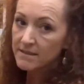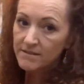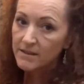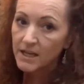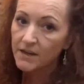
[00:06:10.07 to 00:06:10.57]

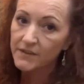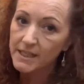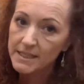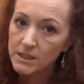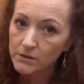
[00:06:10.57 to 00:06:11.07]
have any
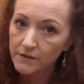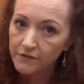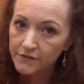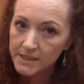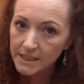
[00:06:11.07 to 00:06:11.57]
sort of
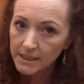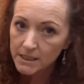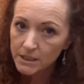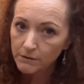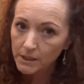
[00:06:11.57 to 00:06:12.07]
tint
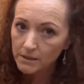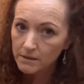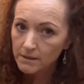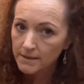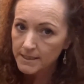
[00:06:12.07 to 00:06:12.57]
to it.
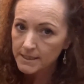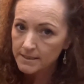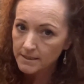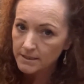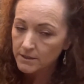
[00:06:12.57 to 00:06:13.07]
And this is
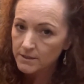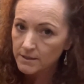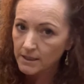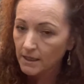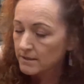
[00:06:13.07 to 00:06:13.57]
the
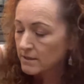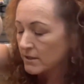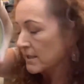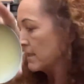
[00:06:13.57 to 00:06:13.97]
Susan's